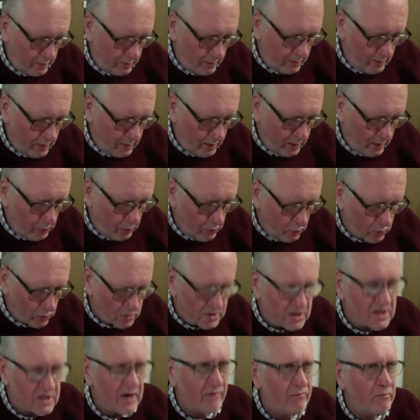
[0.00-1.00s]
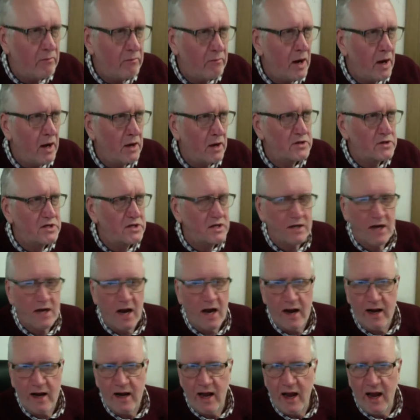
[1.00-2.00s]
I walked 7 miles
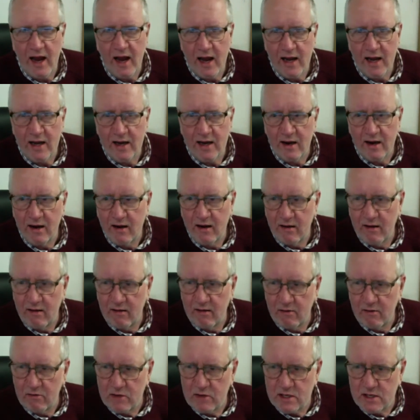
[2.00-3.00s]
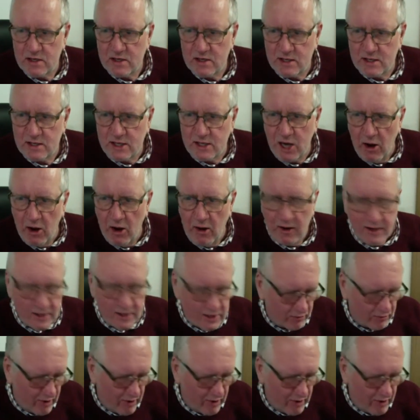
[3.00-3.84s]
today, and I was starting to run